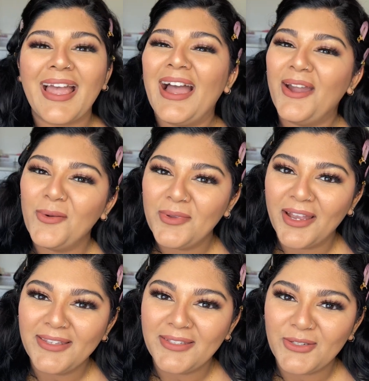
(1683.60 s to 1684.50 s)
I hope you
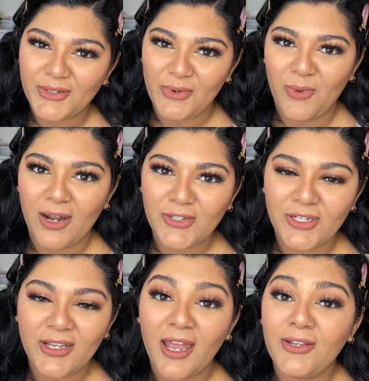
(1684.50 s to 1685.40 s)
guys enjoyed
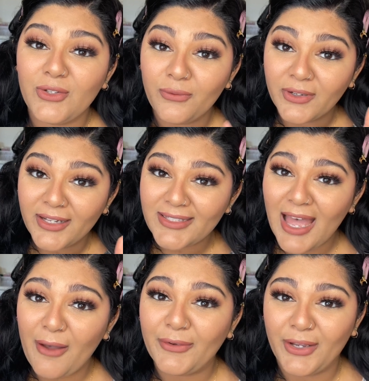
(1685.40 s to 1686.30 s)
watching, and don't forget to
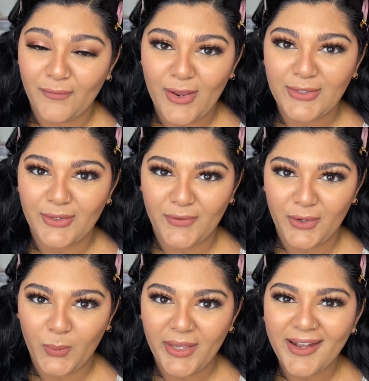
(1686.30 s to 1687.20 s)
have a good rest of
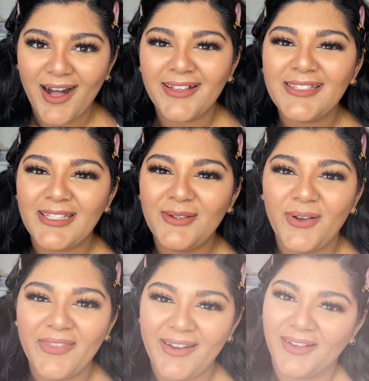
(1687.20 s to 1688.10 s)
your week. I'll see you
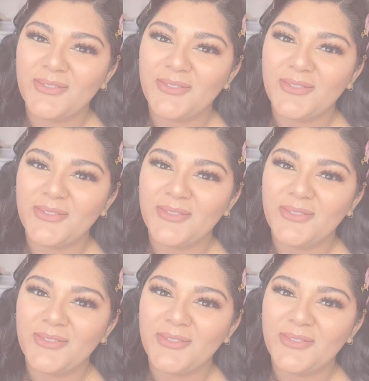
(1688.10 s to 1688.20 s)
on the next